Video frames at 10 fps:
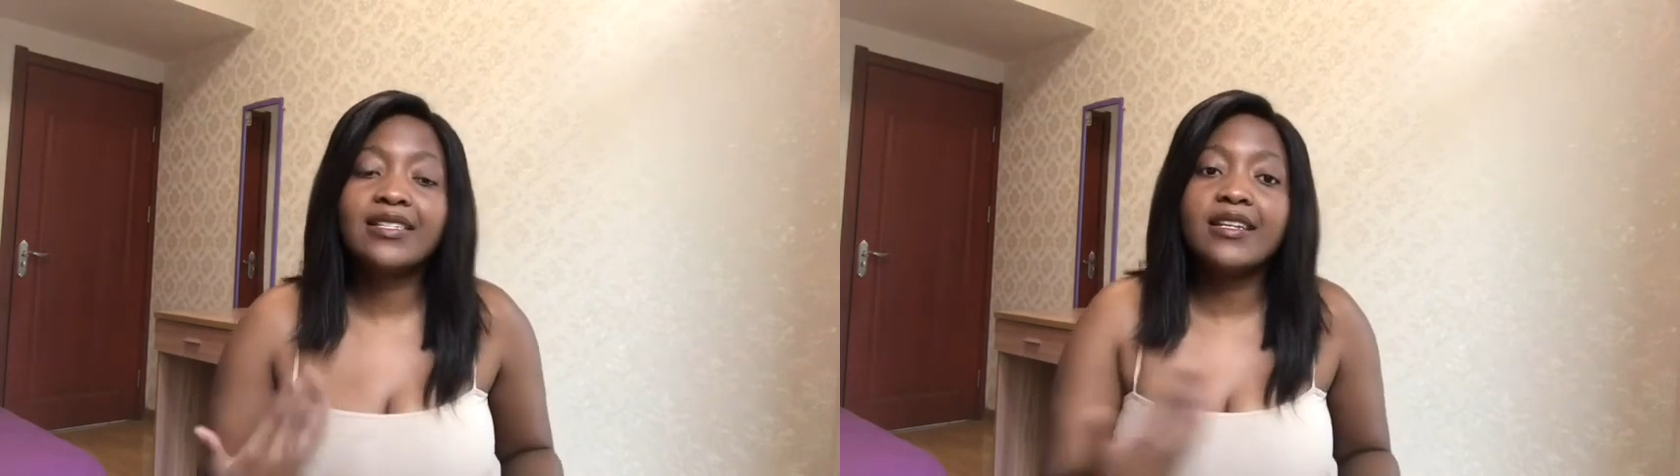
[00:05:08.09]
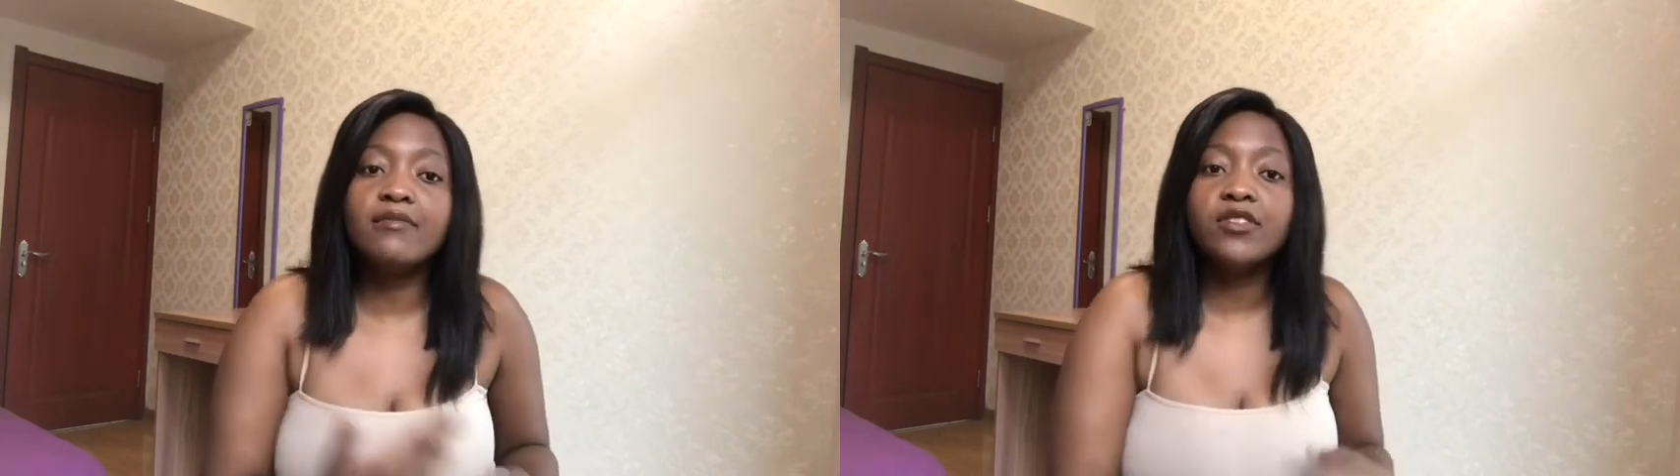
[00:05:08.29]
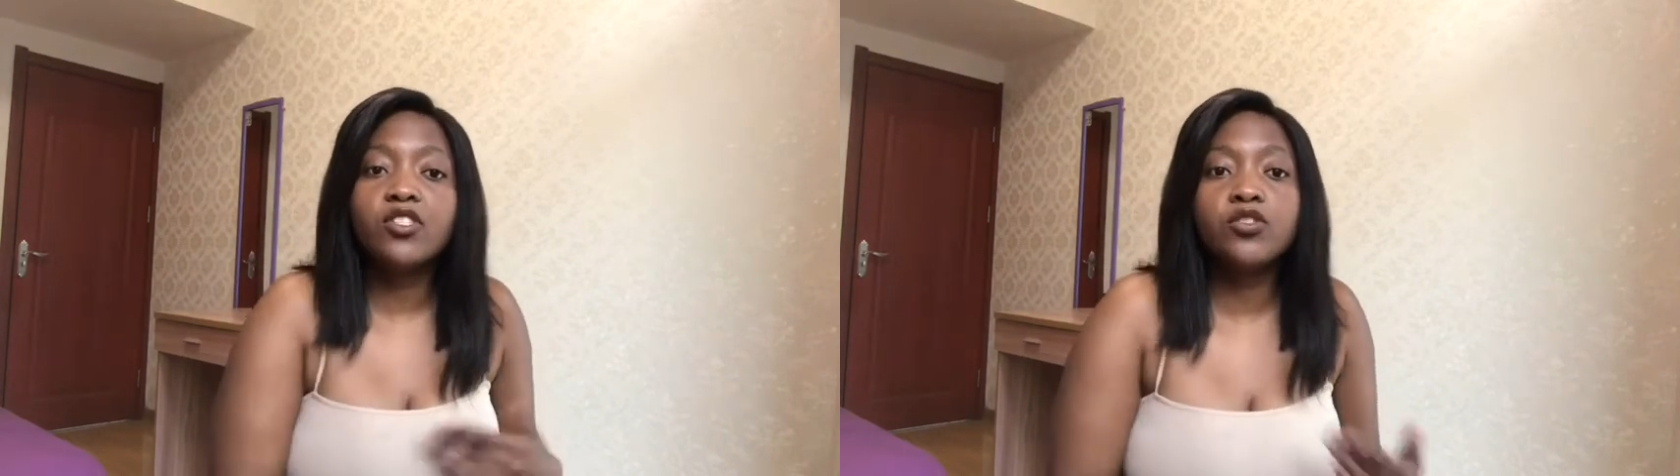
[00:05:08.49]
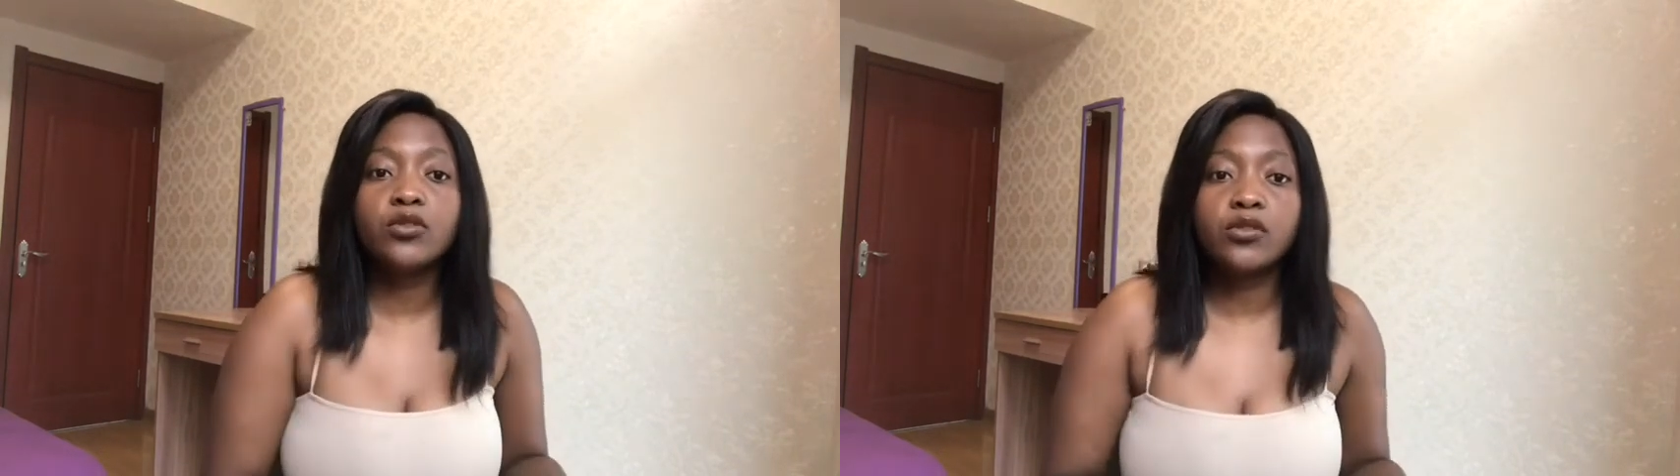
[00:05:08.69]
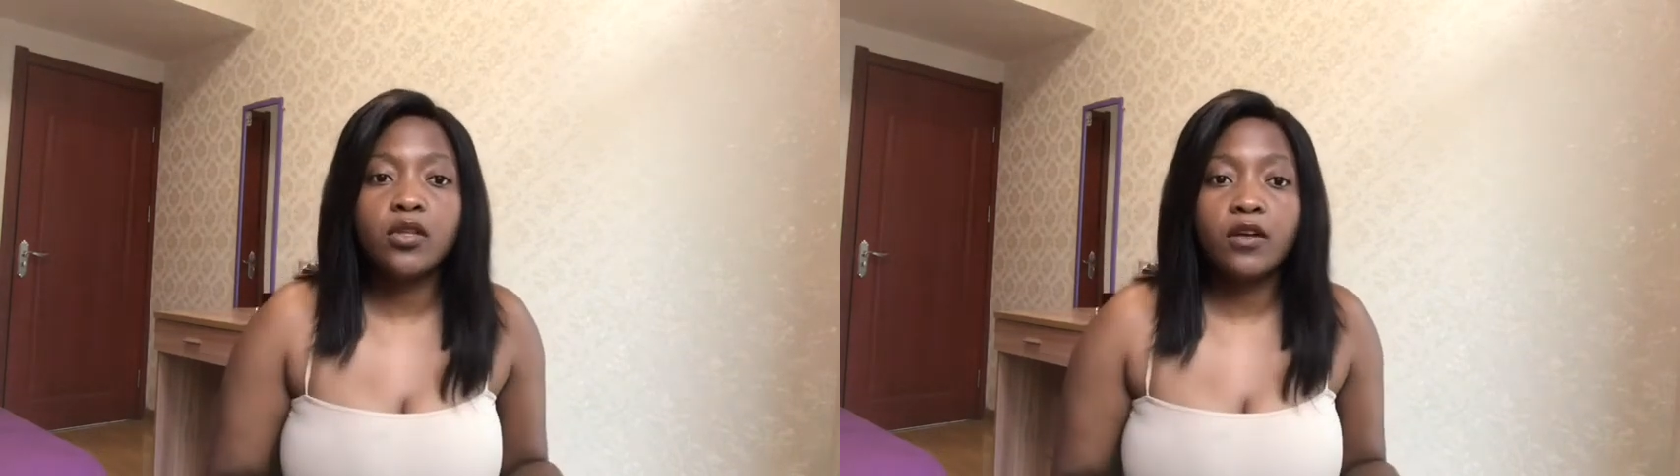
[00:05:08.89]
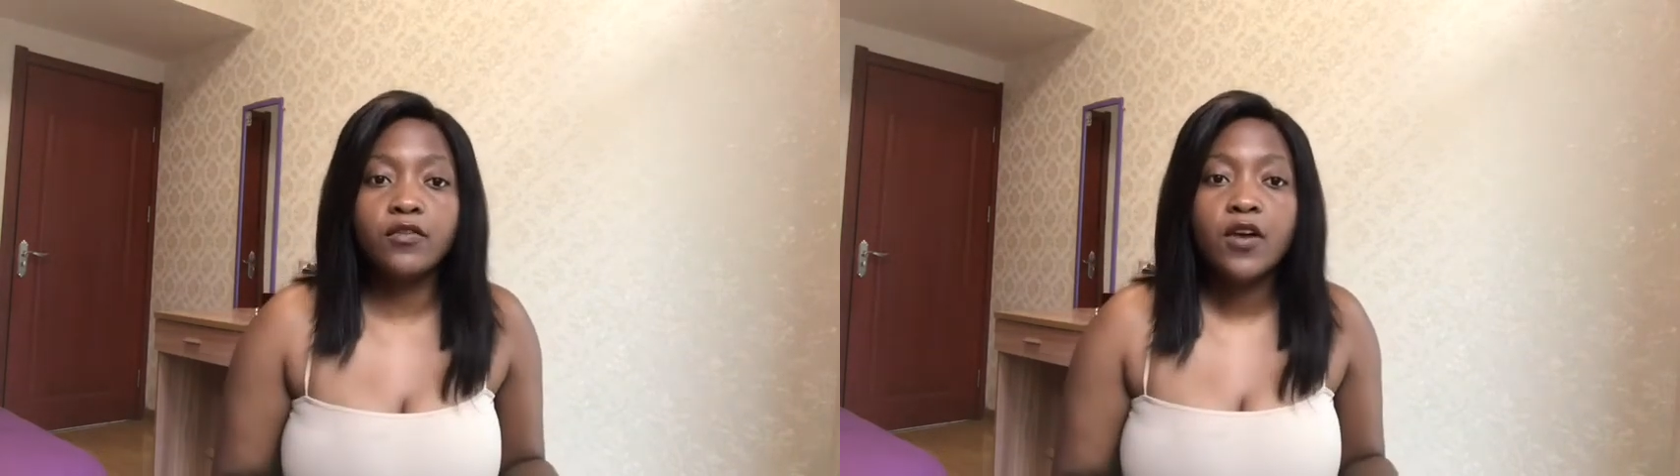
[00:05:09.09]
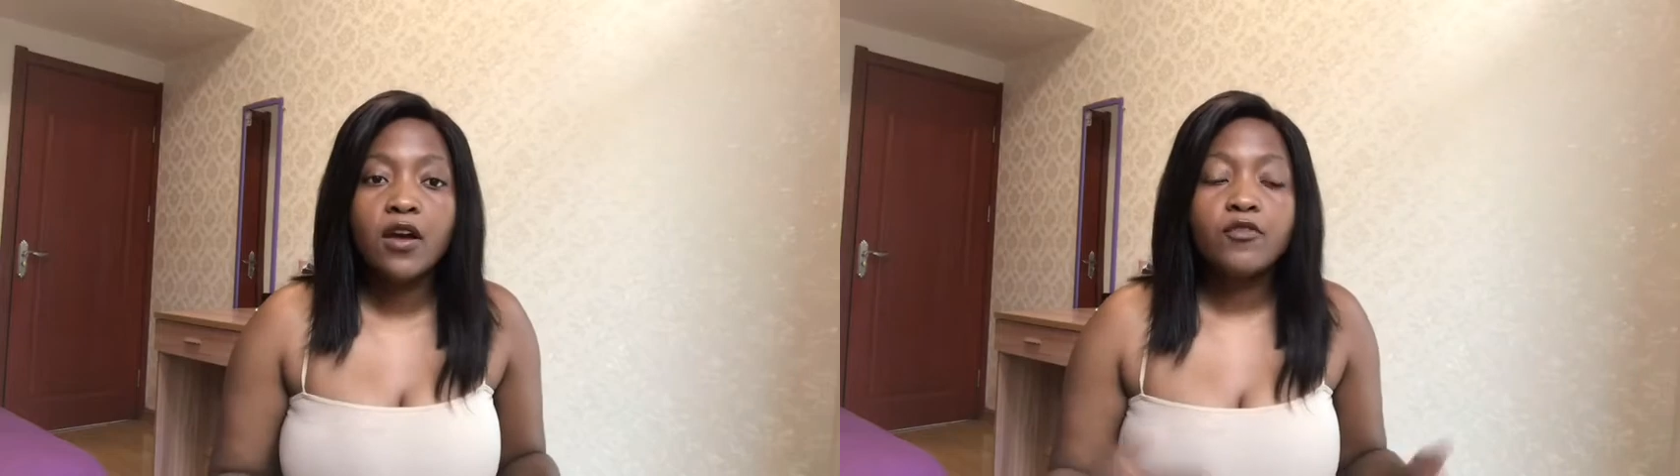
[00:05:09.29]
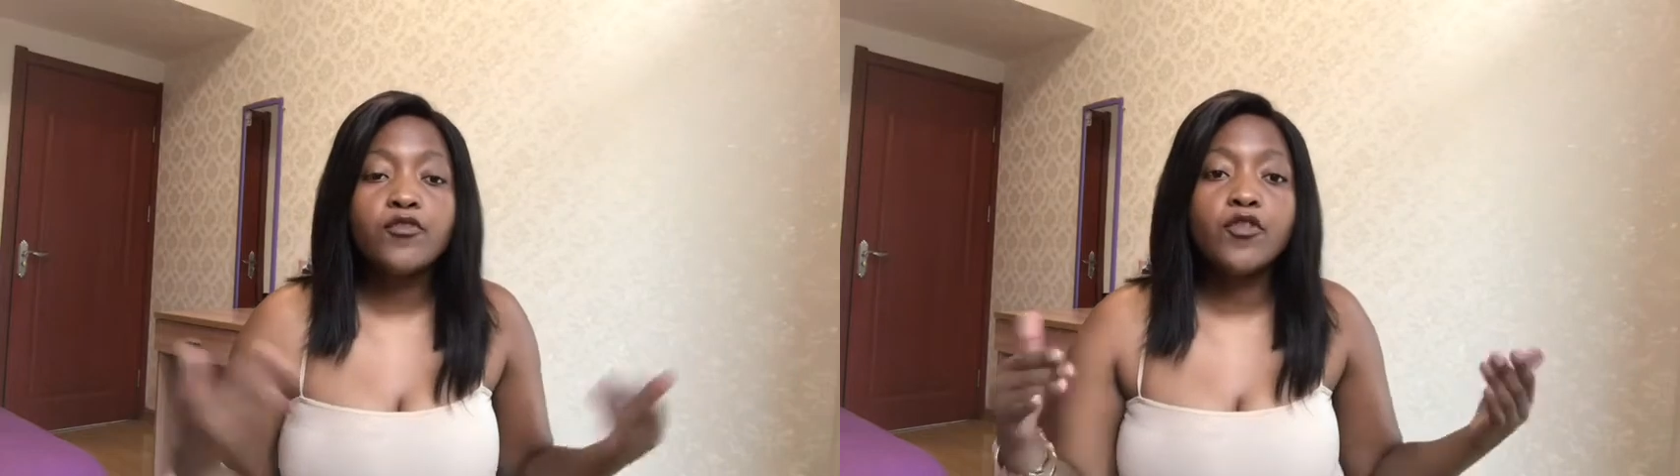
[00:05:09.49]
limiting yourself
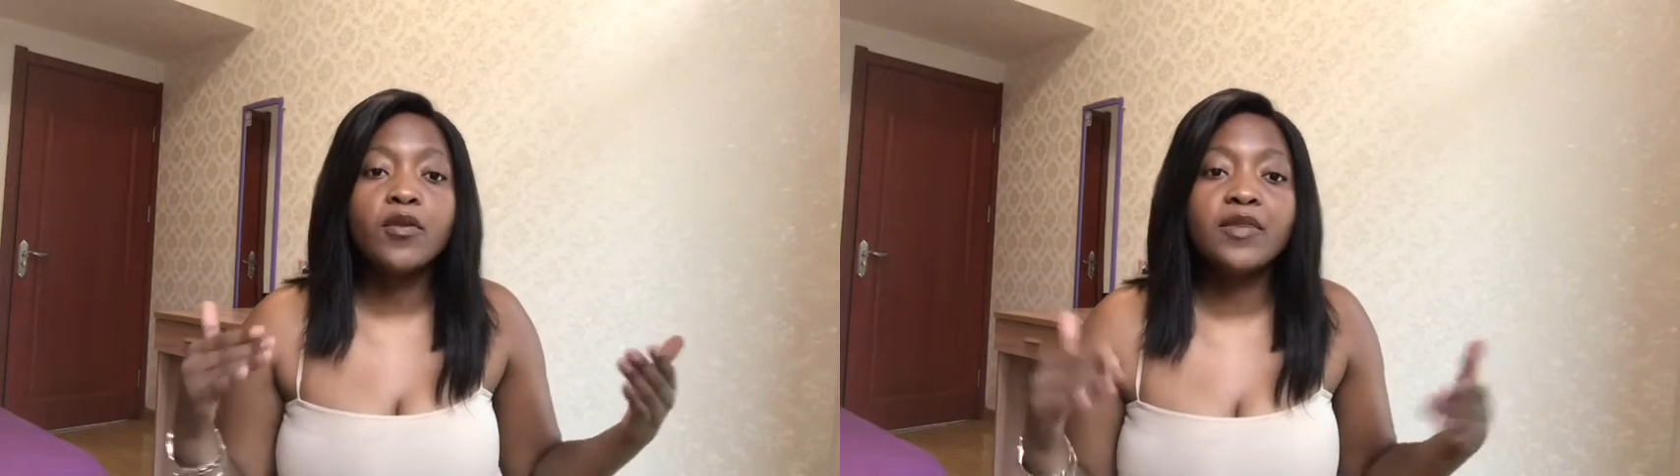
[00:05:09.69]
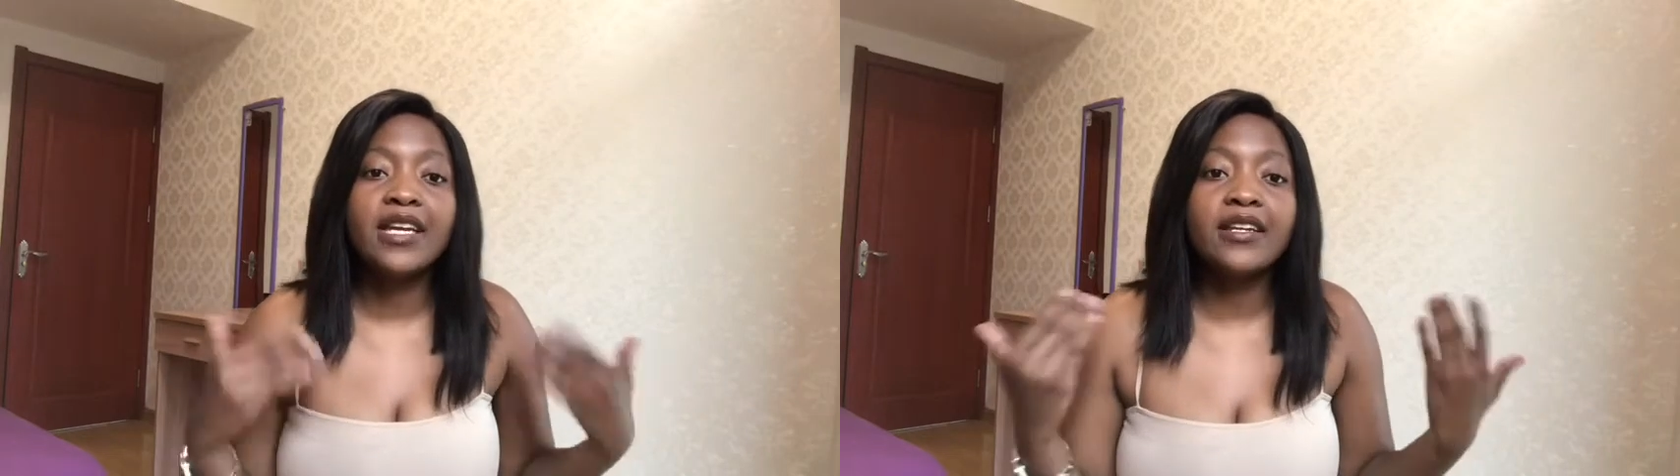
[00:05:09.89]
from